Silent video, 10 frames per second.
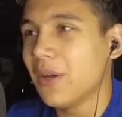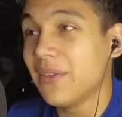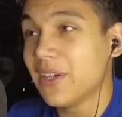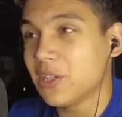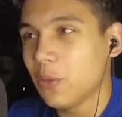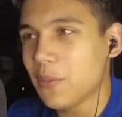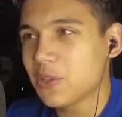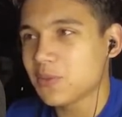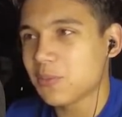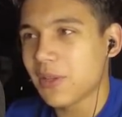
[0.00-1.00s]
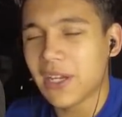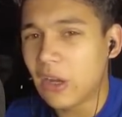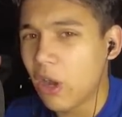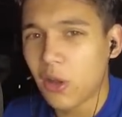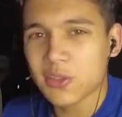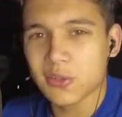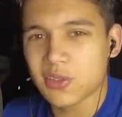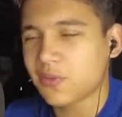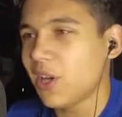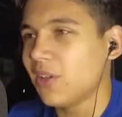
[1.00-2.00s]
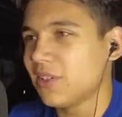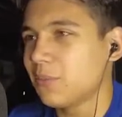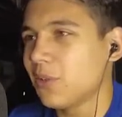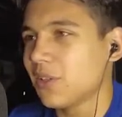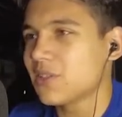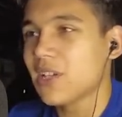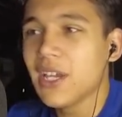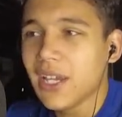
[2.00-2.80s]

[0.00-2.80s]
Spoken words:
and they are a webshop supplying all sorts of karting products.